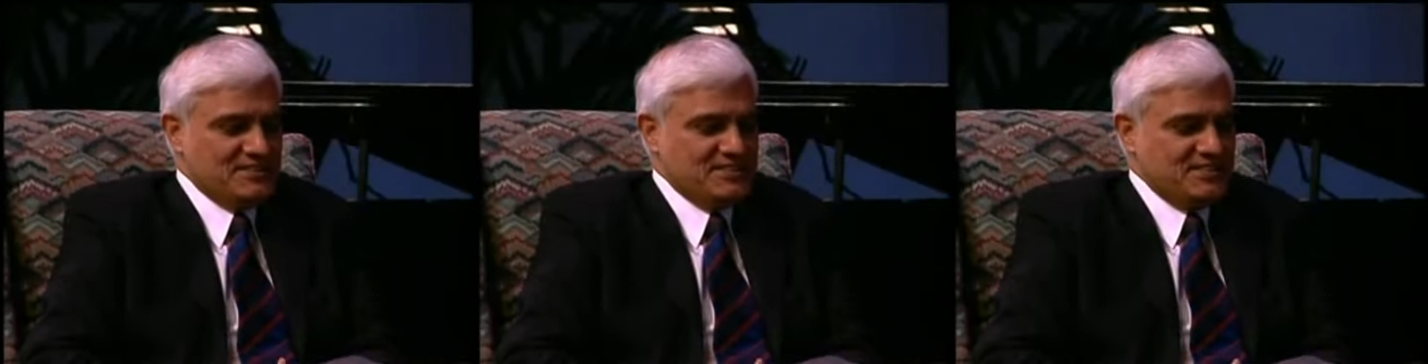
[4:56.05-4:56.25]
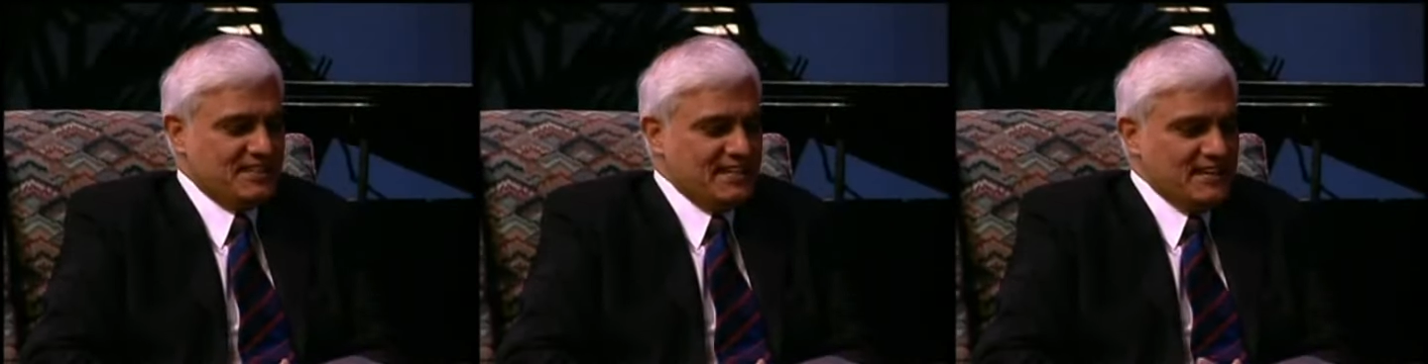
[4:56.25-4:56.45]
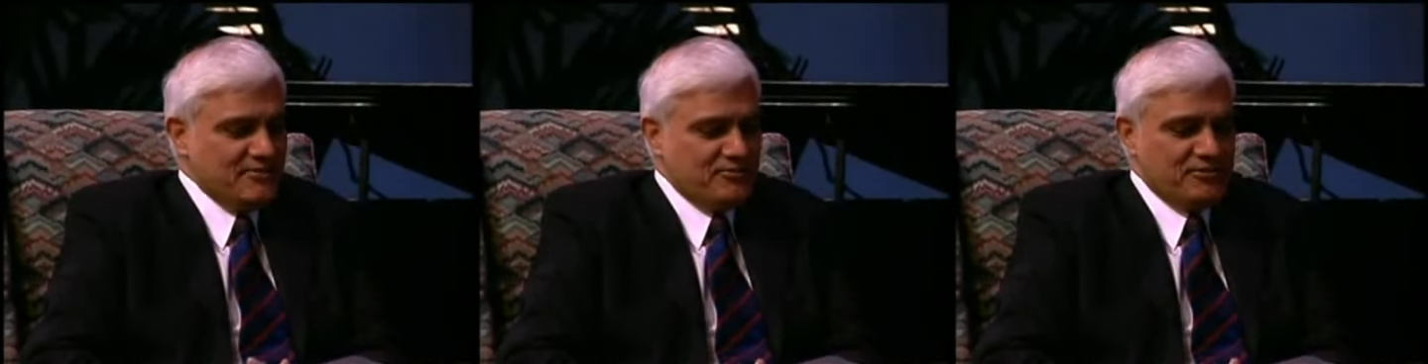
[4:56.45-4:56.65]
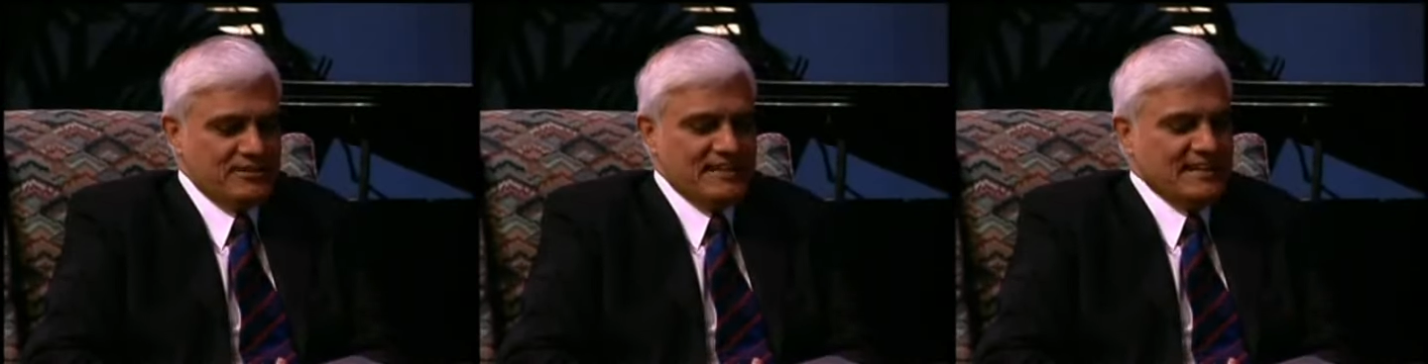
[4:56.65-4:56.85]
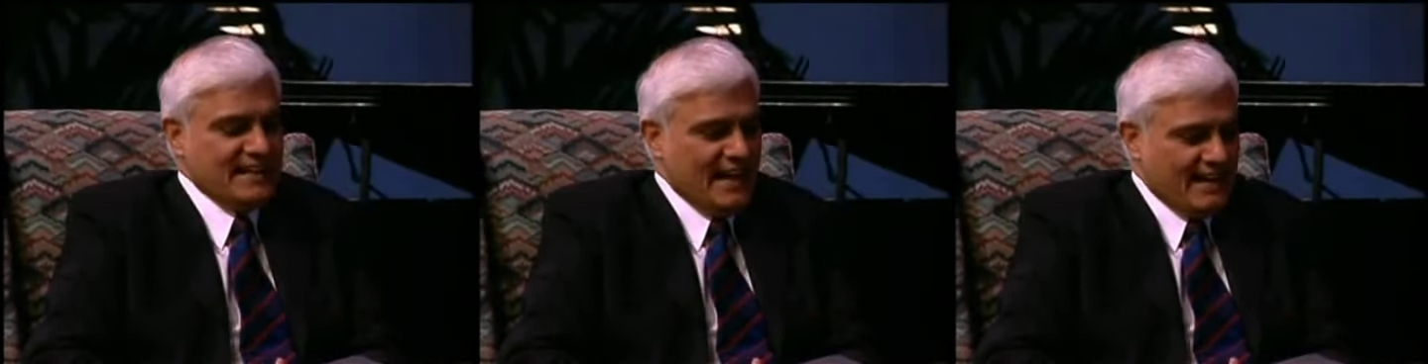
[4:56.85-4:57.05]
today for
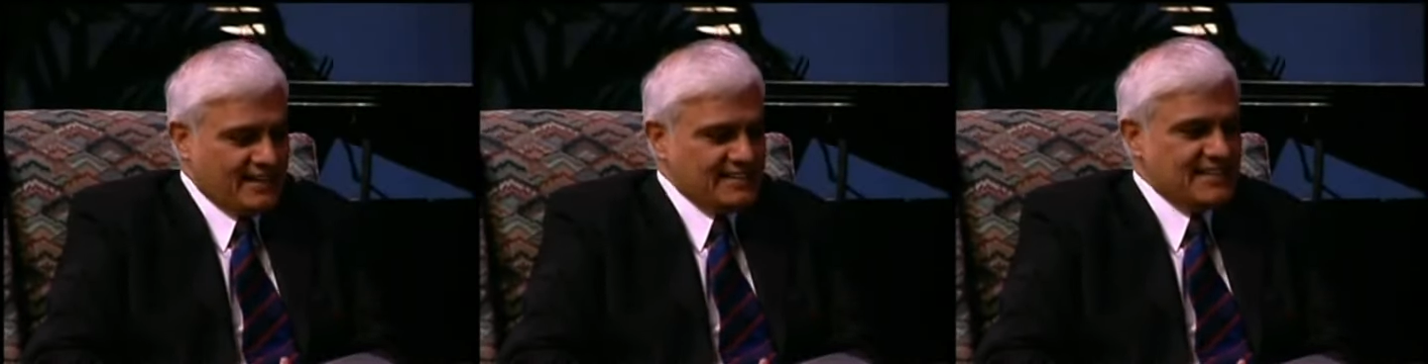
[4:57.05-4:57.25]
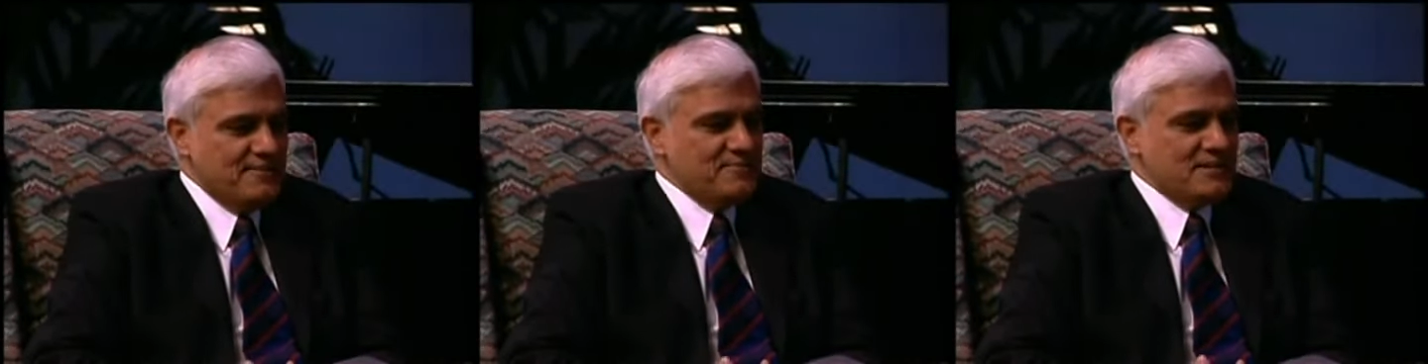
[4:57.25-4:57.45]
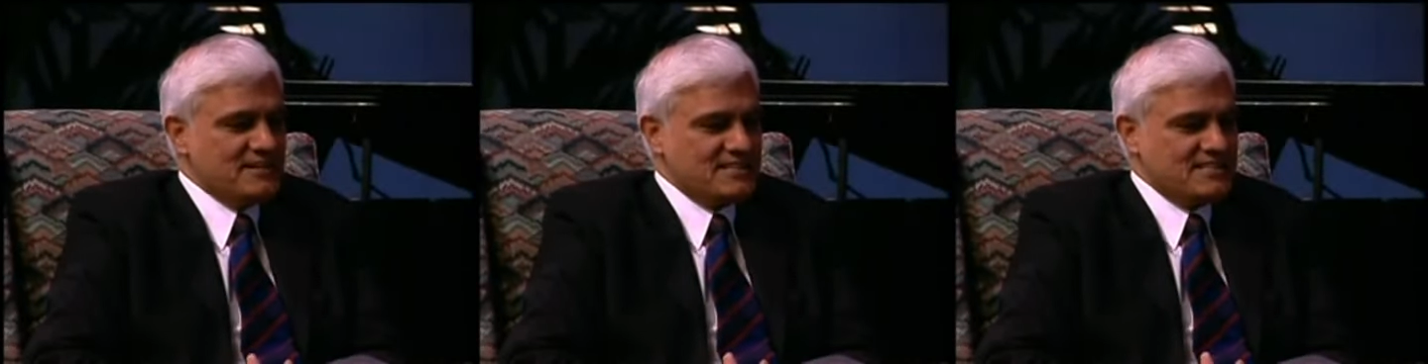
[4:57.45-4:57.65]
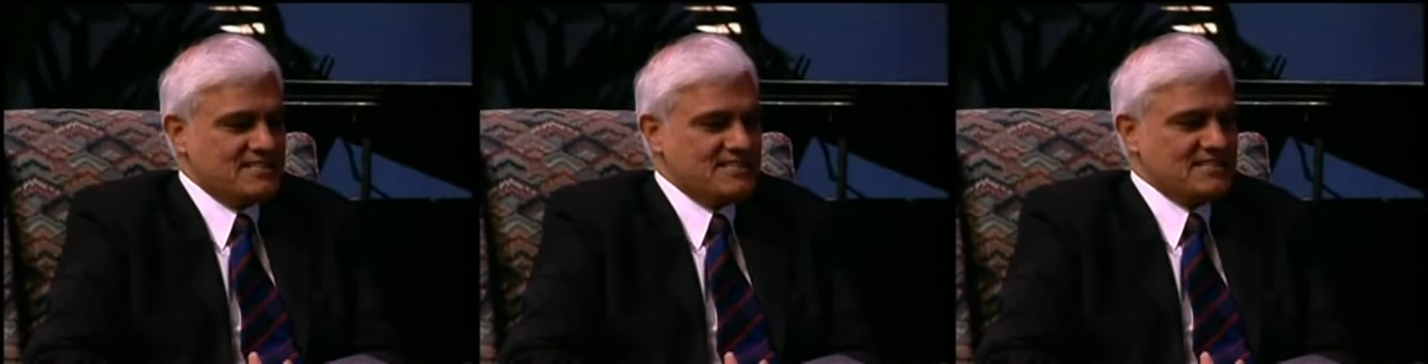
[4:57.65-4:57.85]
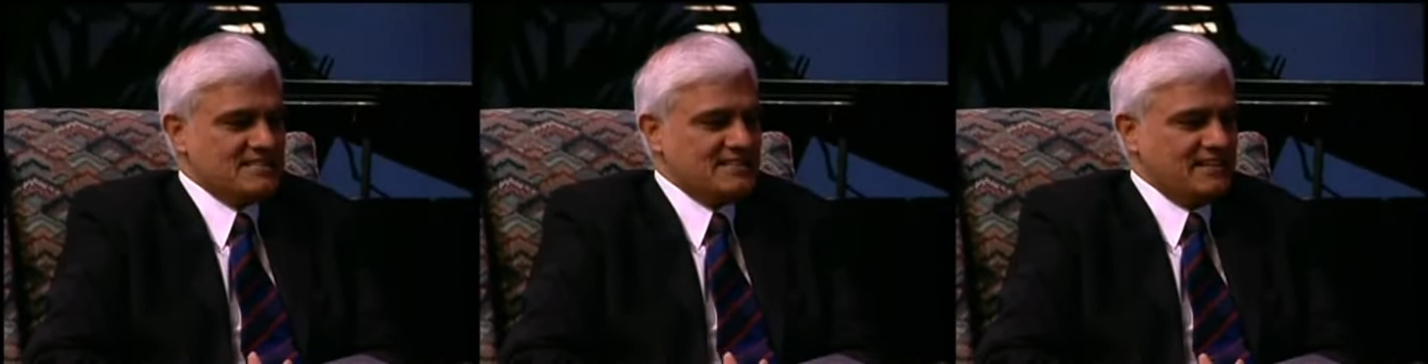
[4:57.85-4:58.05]
any
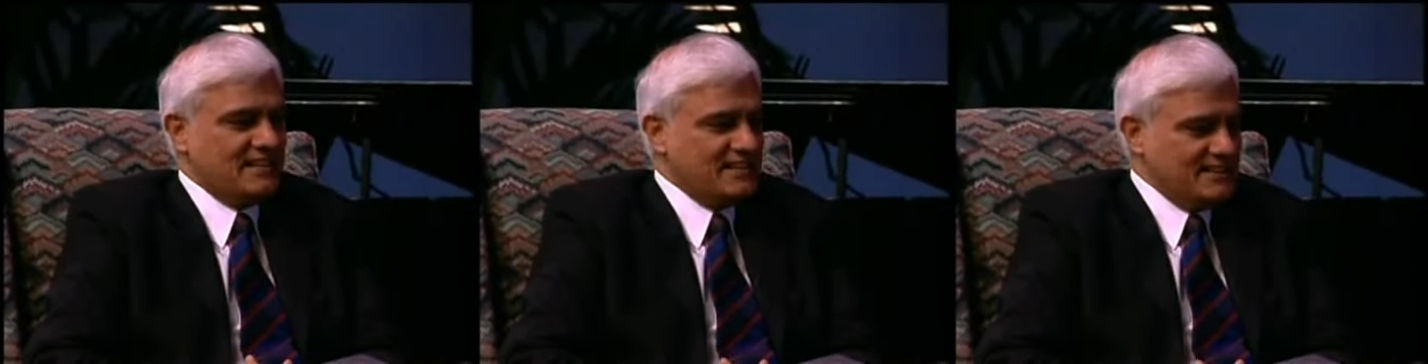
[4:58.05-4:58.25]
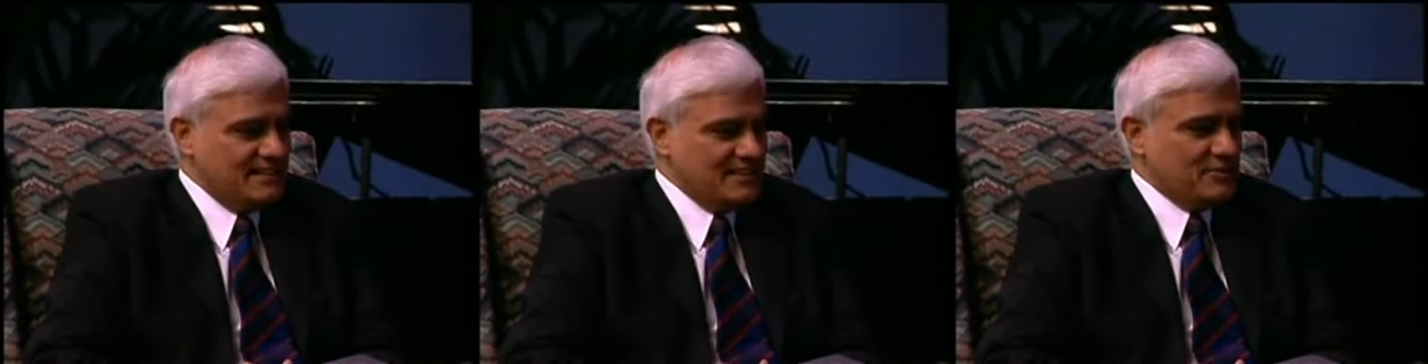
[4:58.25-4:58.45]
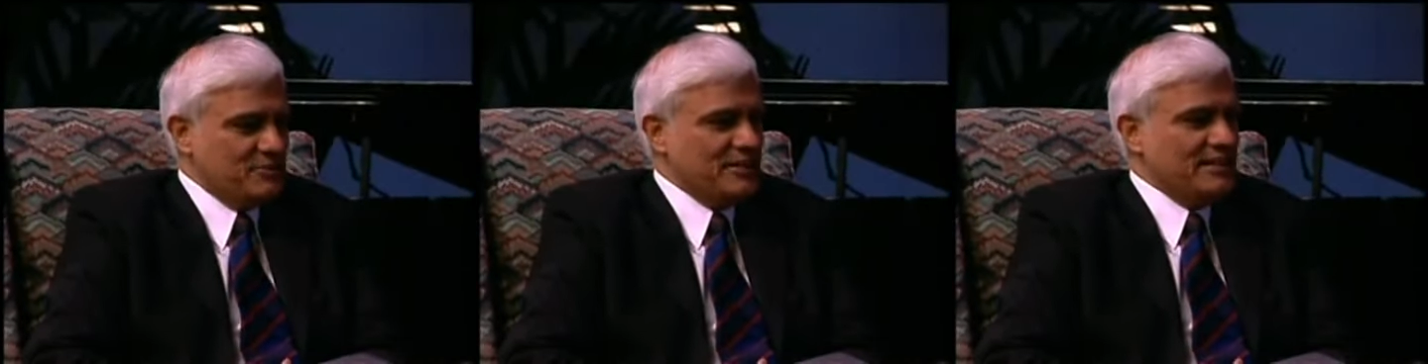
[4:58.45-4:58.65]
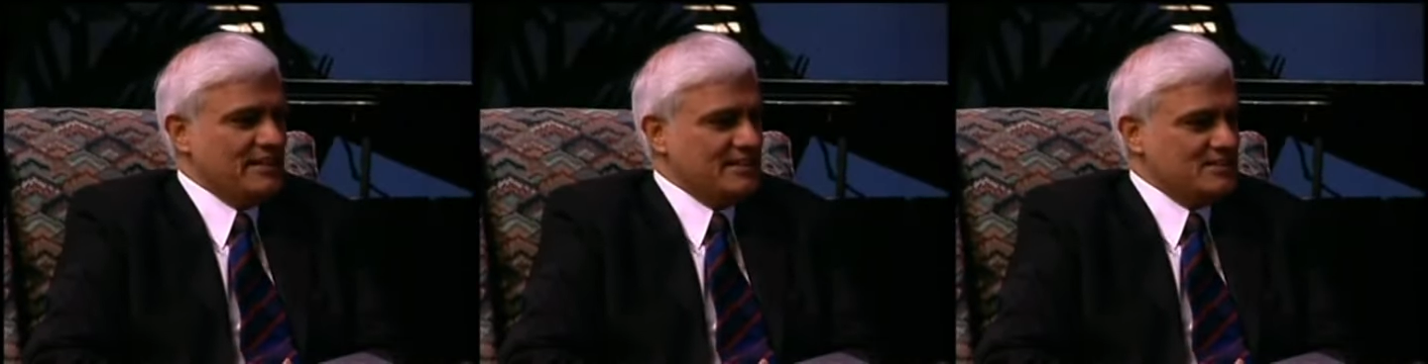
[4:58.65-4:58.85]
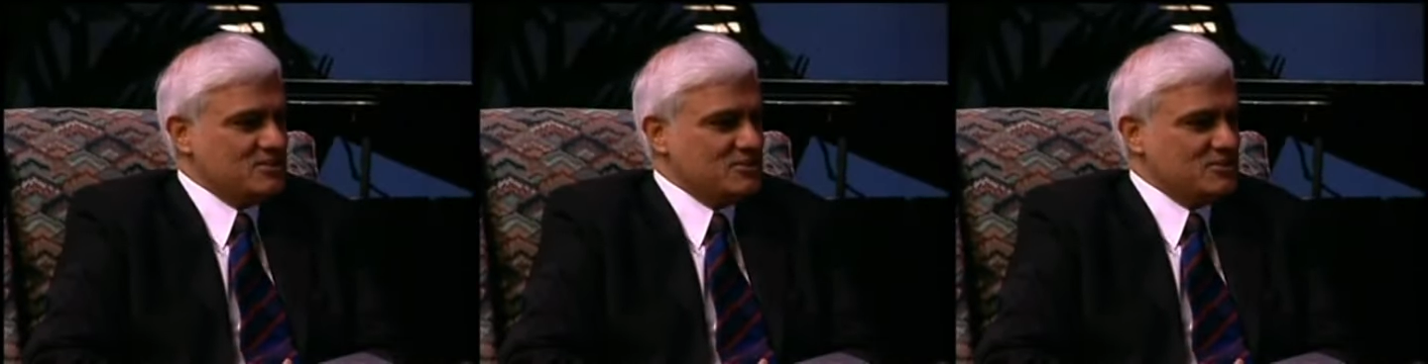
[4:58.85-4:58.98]
academics in the arena